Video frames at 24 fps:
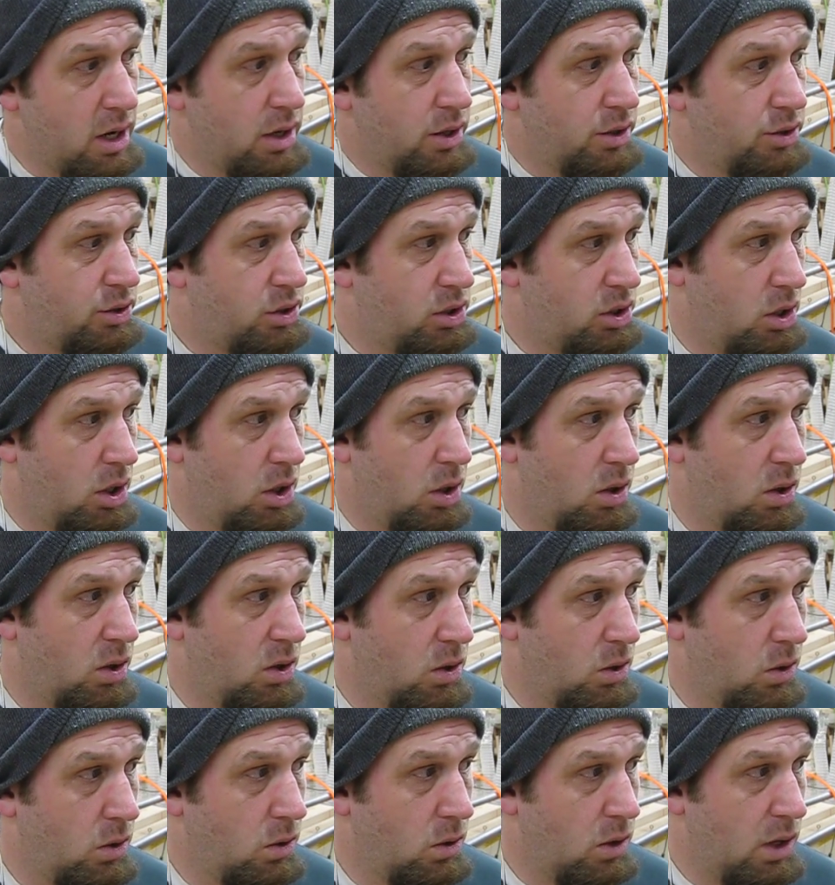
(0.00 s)

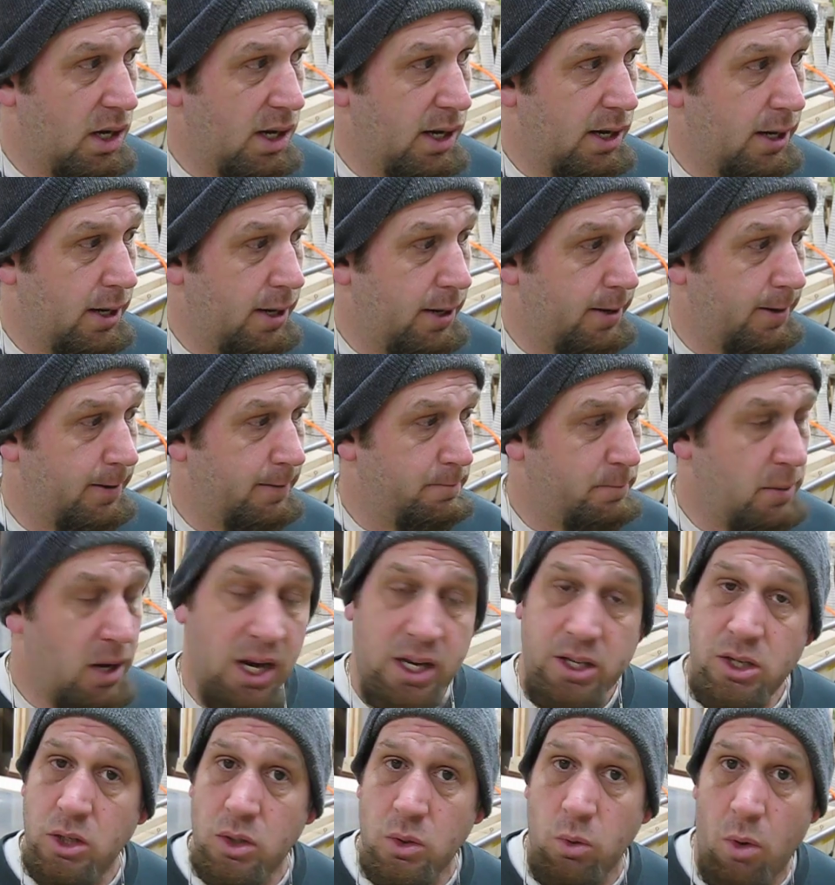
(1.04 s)
So I
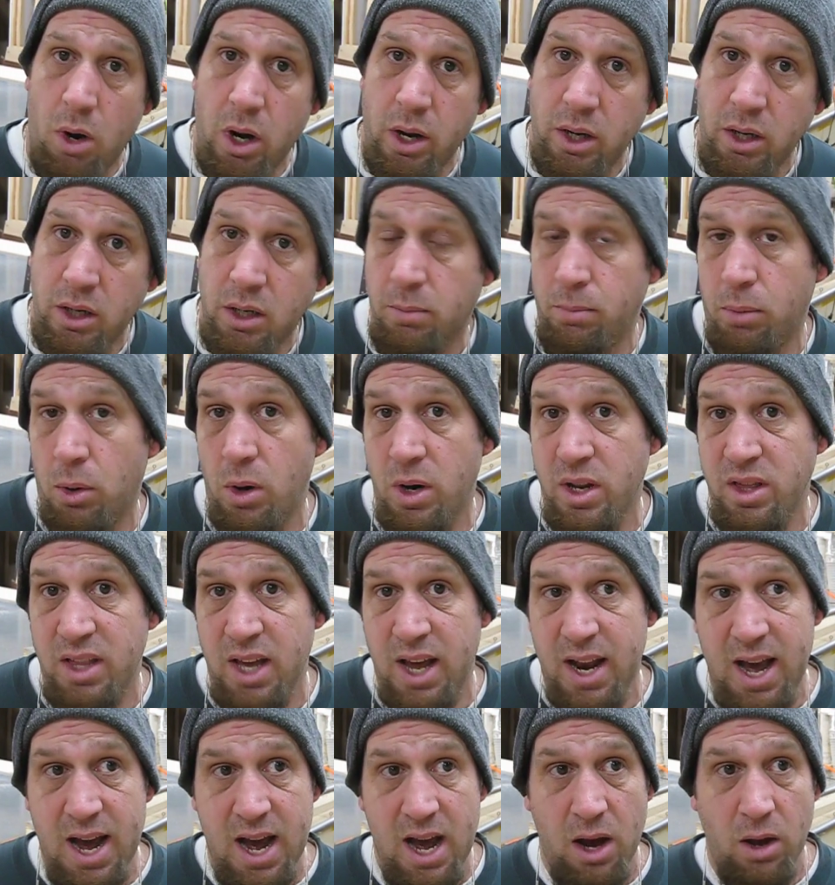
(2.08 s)
just wanted to point
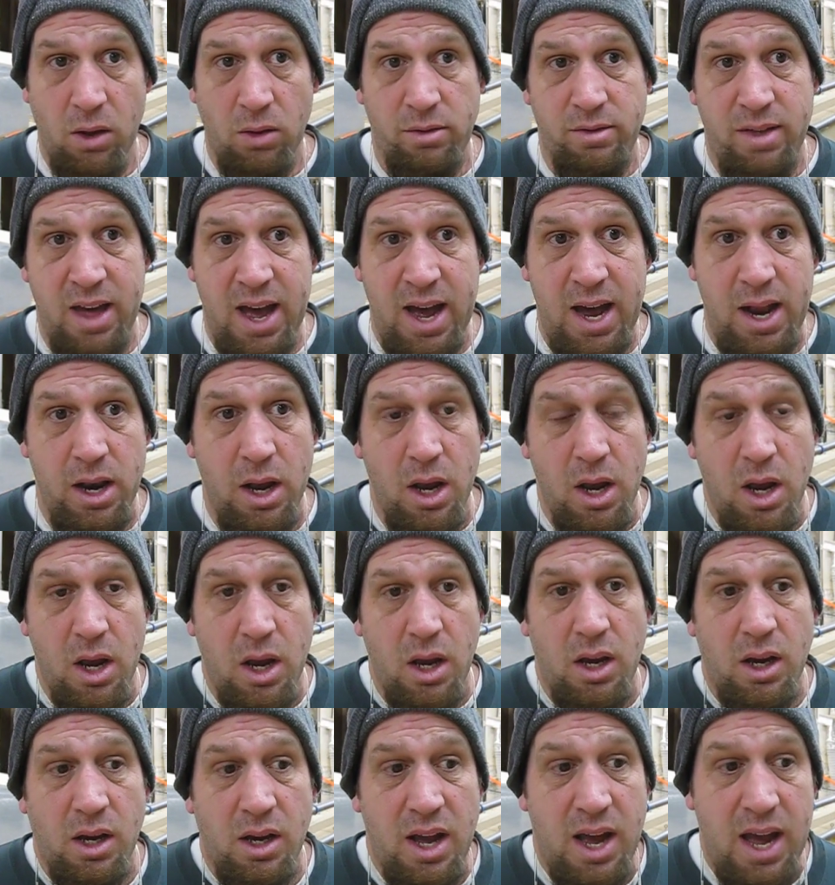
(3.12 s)
that out, that
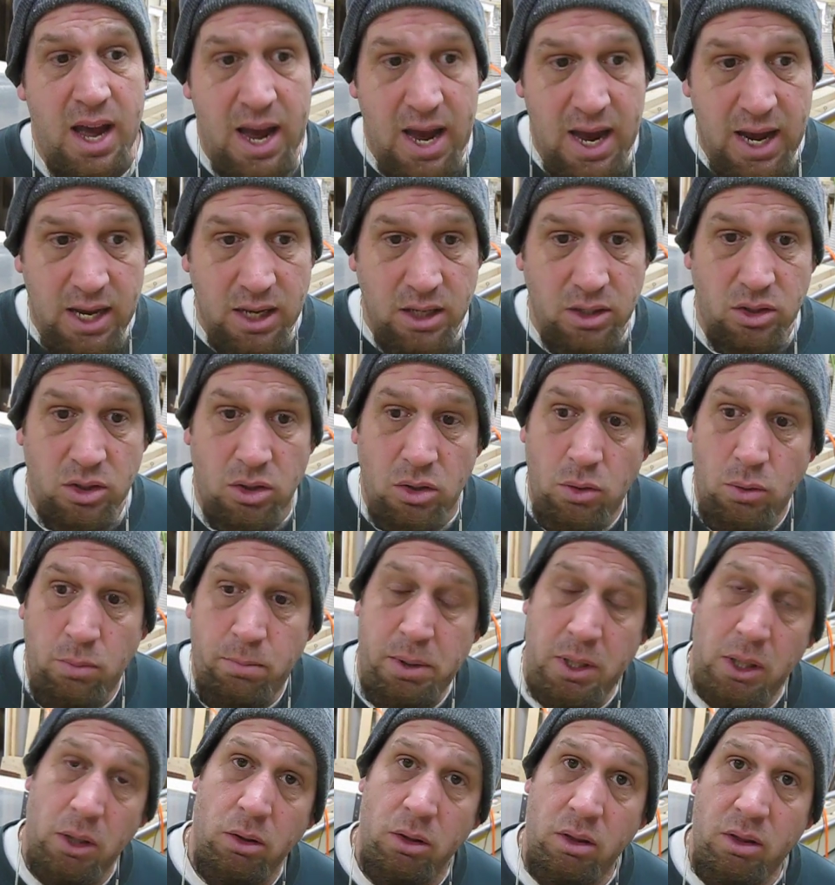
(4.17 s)
as you
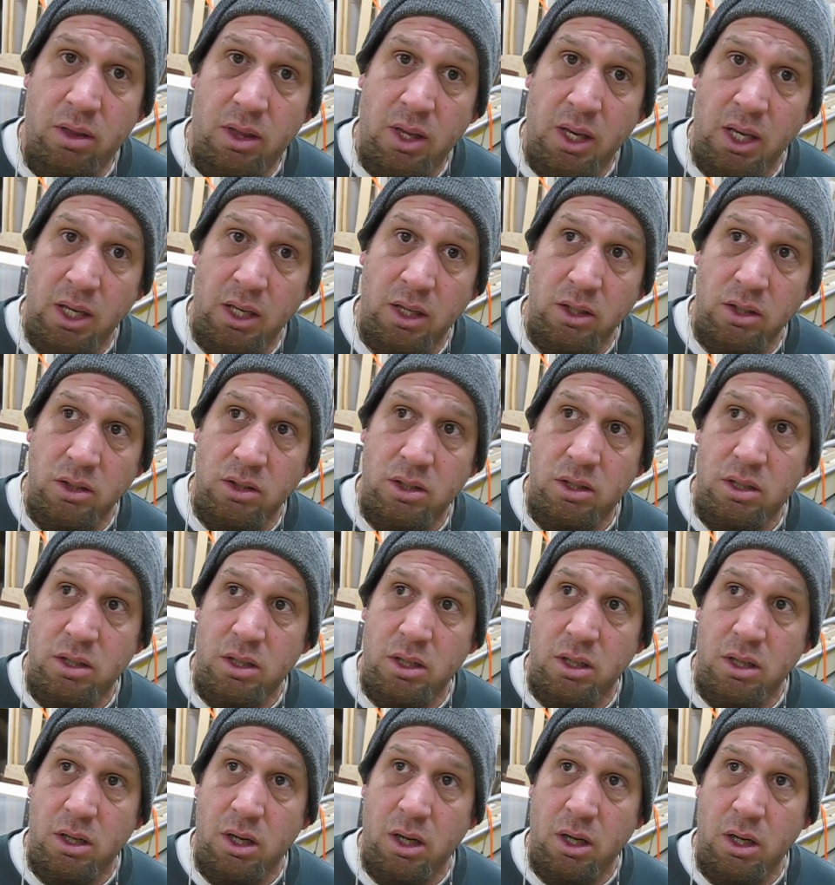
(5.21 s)
build
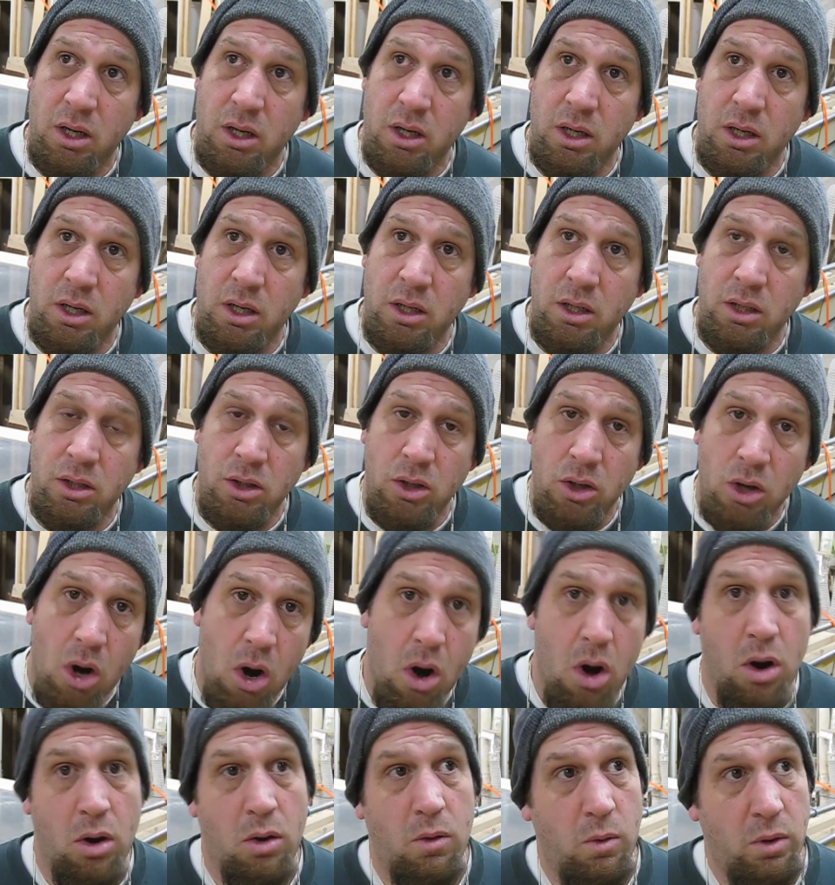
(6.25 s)
things, you're
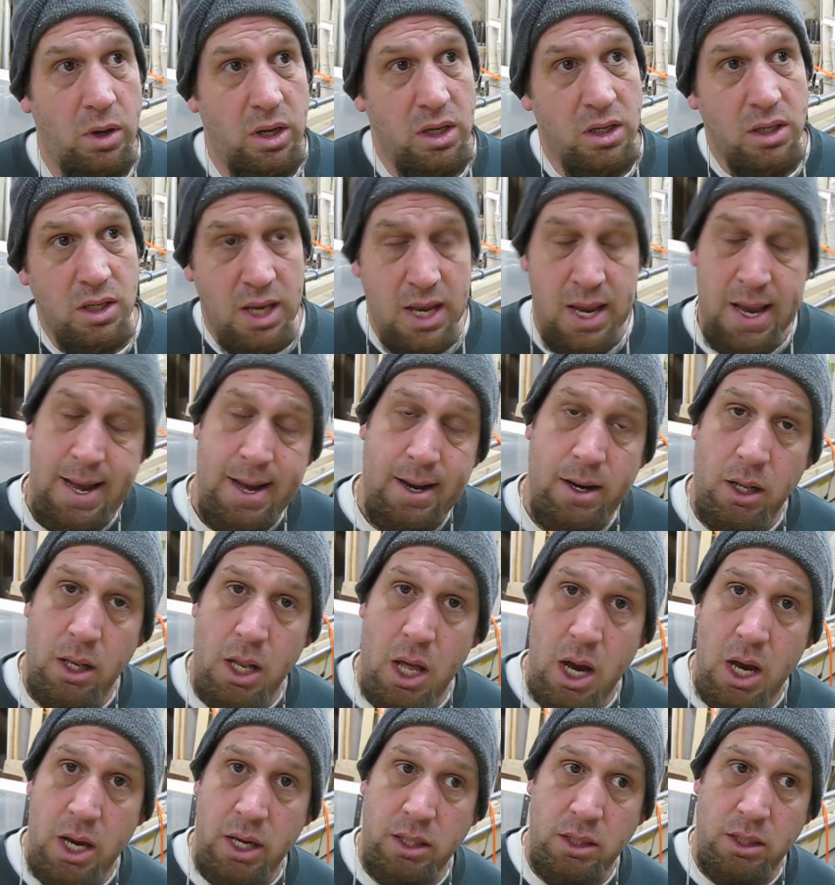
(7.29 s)
always
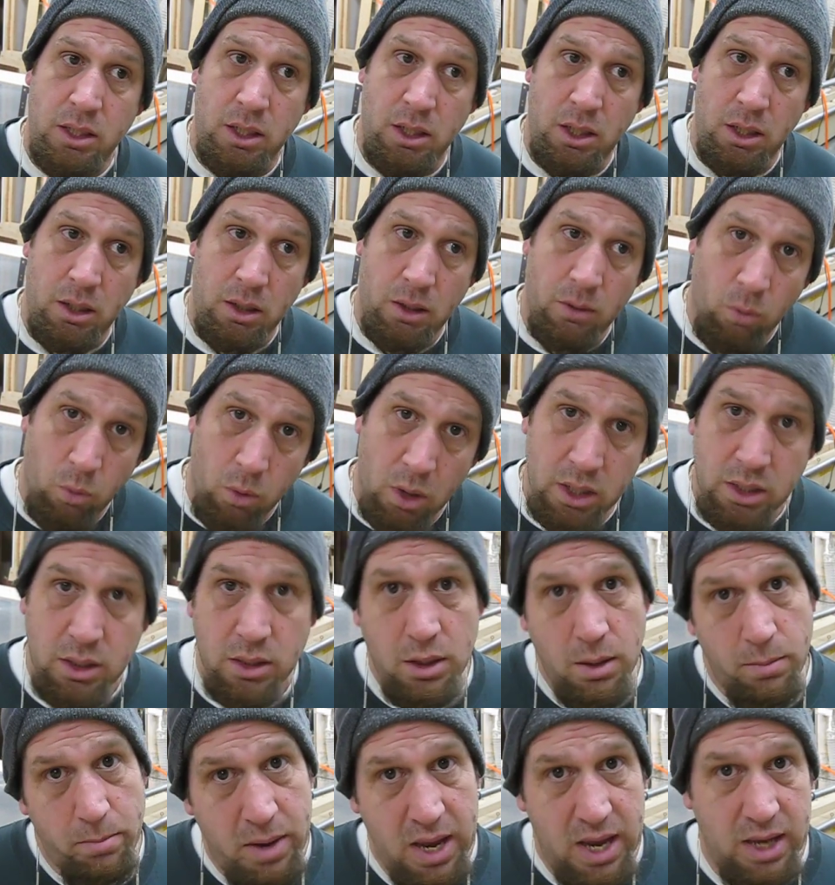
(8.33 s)
analyzing what's
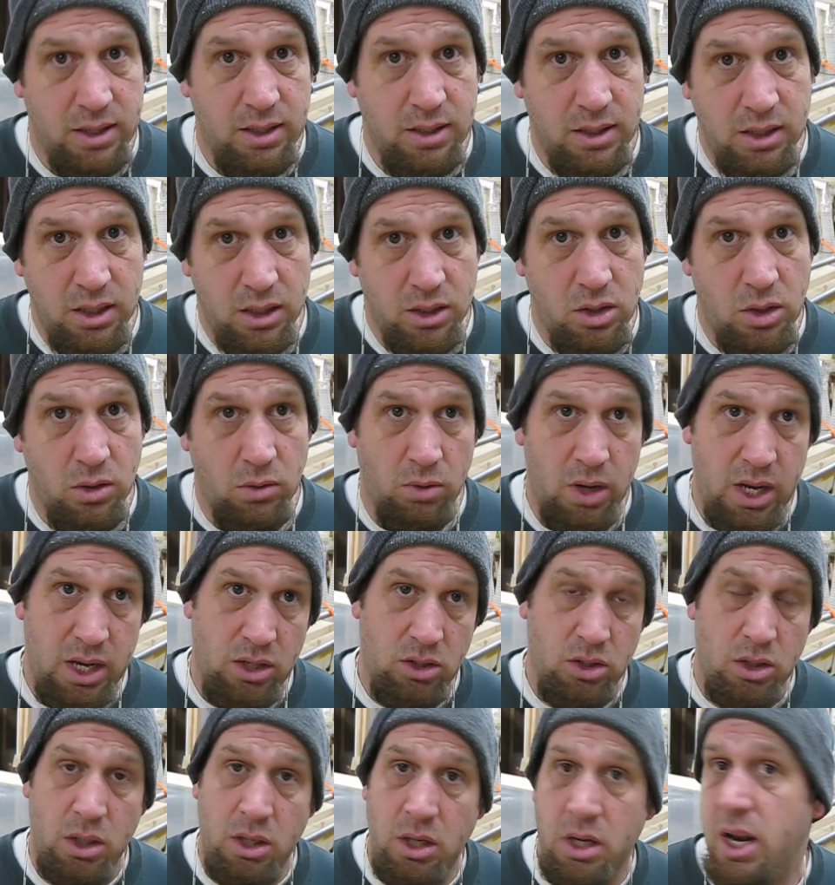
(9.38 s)
the best
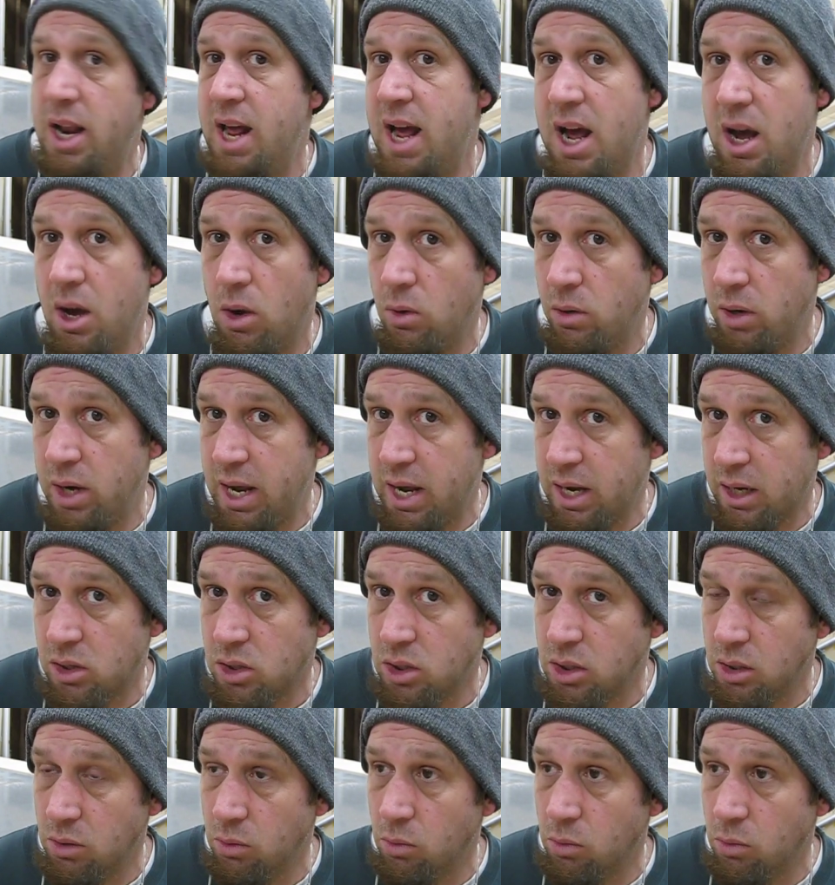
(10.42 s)
situation and how it actually